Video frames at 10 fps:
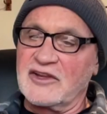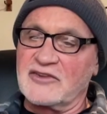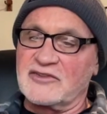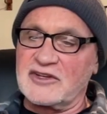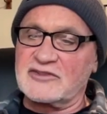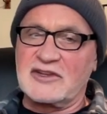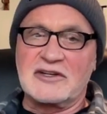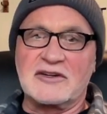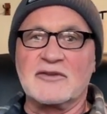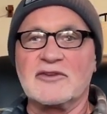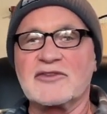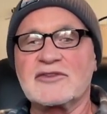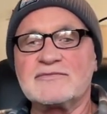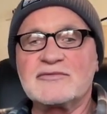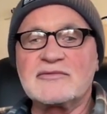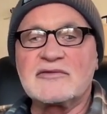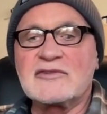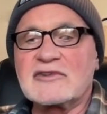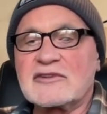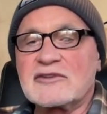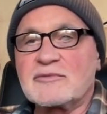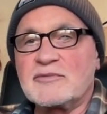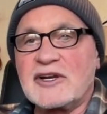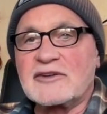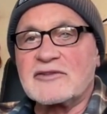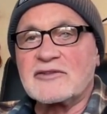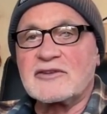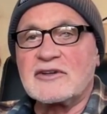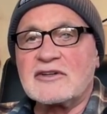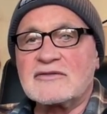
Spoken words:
Sixth intervals. So let's back this off.